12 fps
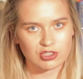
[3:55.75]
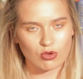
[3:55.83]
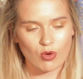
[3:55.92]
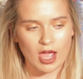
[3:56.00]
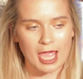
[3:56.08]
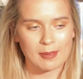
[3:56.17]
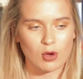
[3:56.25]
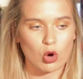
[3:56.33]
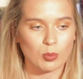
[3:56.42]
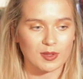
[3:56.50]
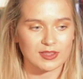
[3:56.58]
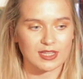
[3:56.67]
so I'm
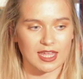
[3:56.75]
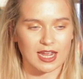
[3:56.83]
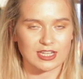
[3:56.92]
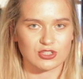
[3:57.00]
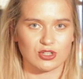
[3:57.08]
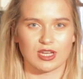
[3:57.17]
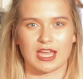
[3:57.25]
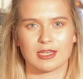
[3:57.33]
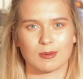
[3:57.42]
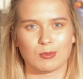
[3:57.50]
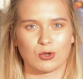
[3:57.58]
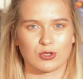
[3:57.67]
hoping that I do
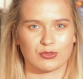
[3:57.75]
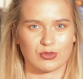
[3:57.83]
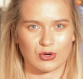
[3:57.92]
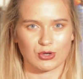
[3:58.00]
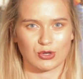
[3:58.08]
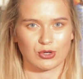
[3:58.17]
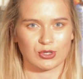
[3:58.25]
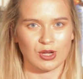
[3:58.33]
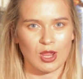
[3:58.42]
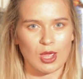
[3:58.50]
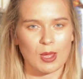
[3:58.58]
like more of her